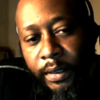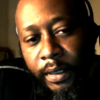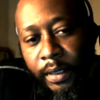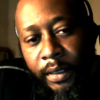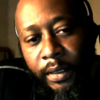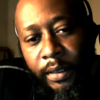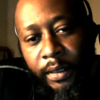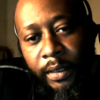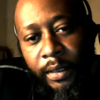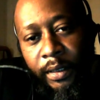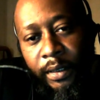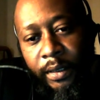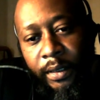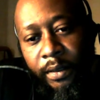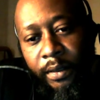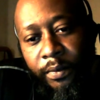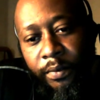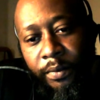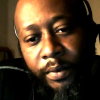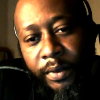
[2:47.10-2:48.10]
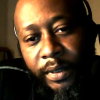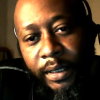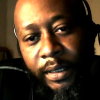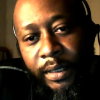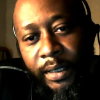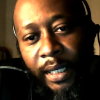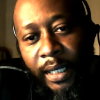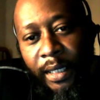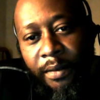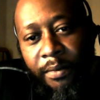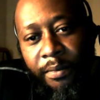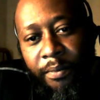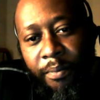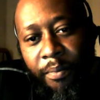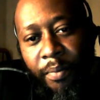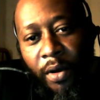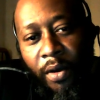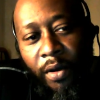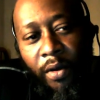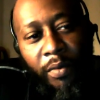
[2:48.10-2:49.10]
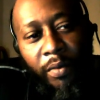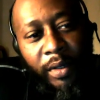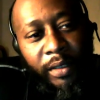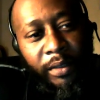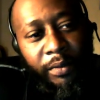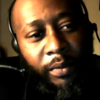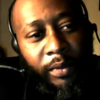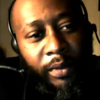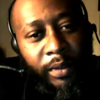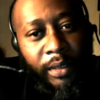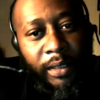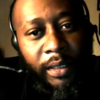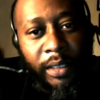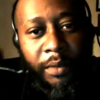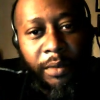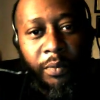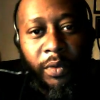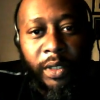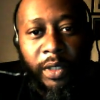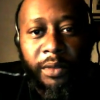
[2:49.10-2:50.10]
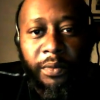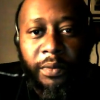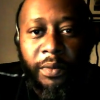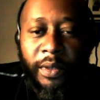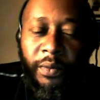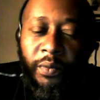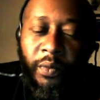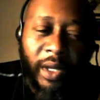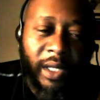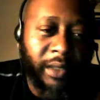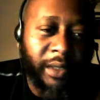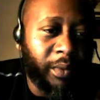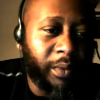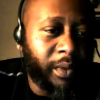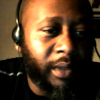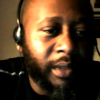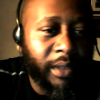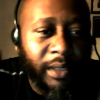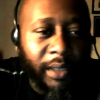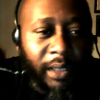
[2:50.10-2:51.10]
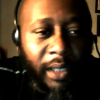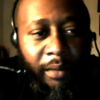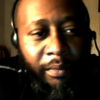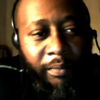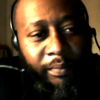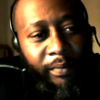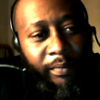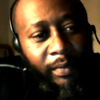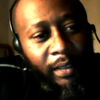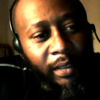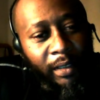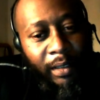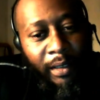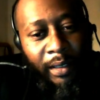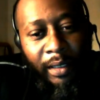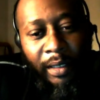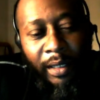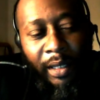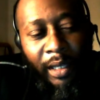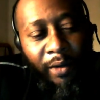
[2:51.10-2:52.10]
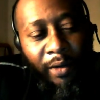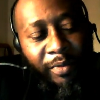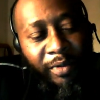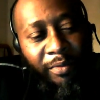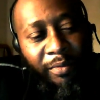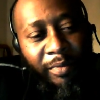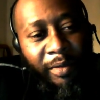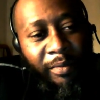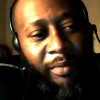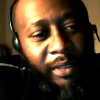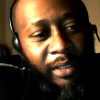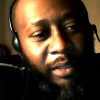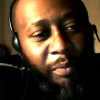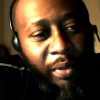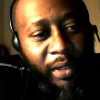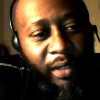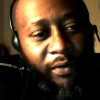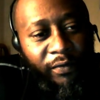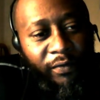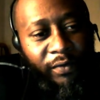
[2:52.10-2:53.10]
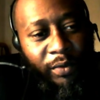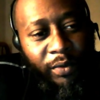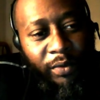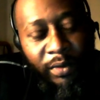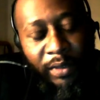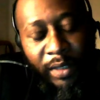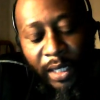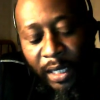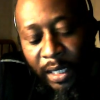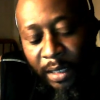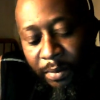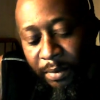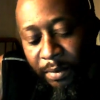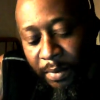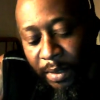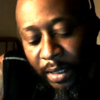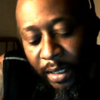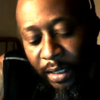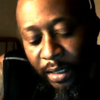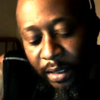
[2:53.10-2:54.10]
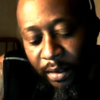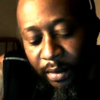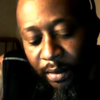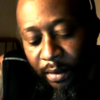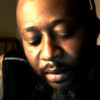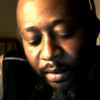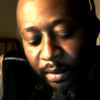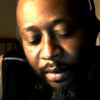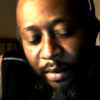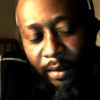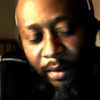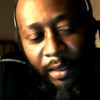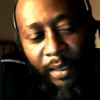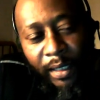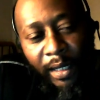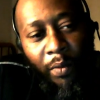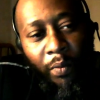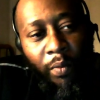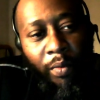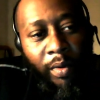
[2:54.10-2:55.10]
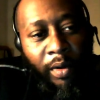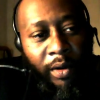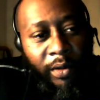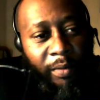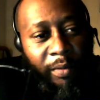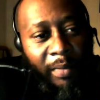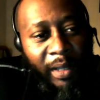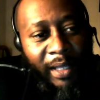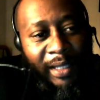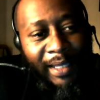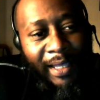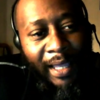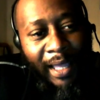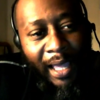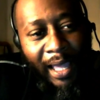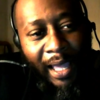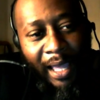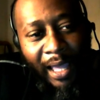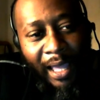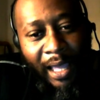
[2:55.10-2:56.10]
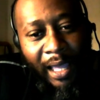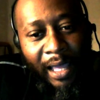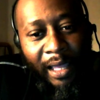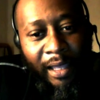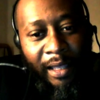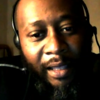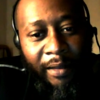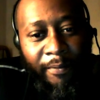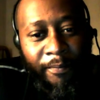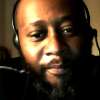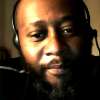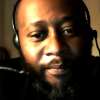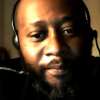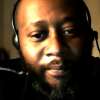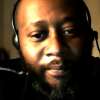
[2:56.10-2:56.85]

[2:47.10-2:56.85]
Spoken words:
get into this. What's his name? Paul Westwood, Tim Westwood, Westwood, something. I don't be remembering these pedophiles' names, man. They're not worth my time.